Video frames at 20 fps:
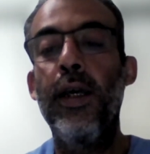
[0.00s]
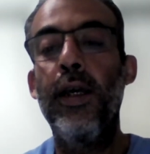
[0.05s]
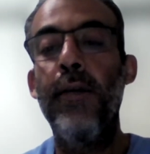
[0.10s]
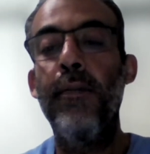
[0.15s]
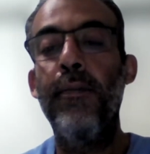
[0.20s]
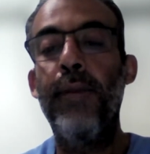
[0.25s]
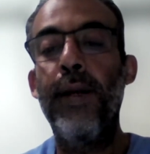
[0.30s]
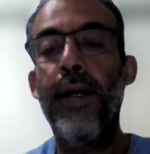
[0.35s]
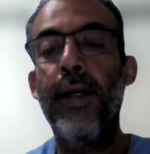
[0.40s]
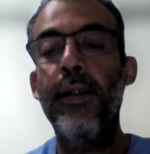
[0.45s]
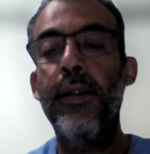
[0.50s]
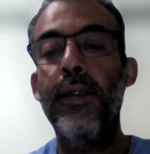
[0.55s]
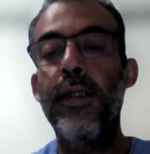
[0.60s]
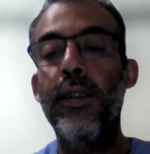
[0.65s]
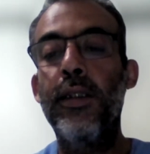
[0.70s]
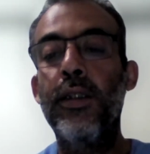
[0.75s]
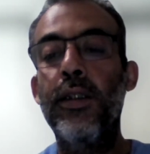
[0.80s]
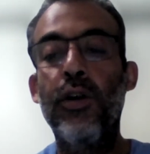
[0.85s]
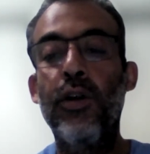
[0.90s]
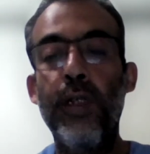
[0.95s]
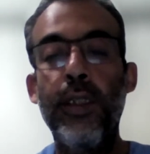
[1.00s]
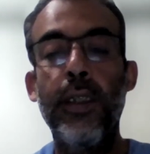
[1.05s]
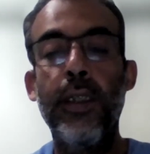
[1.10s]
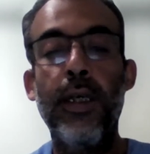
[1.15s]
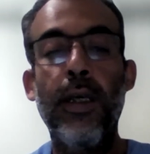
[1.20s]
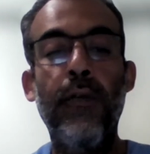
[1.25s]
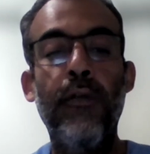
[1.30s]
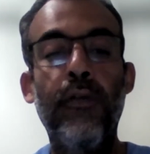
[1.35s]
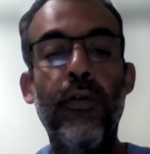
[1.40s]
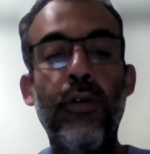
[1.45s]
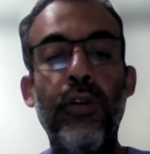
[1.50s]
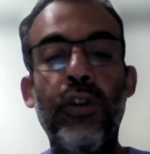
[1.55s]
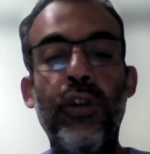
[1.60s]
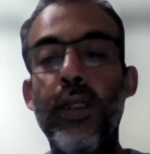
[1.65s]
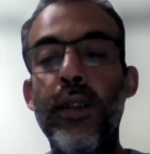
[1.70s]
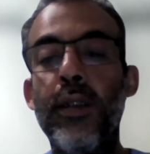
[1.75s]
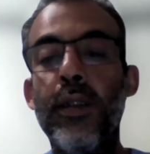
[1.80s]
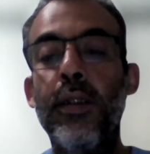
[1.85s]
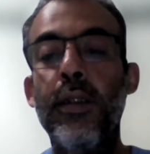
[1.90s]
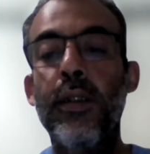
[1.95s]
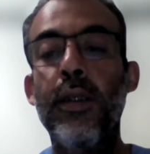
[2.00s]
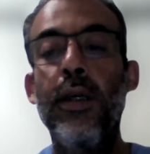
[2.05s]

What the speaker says: impacts, is critical for a just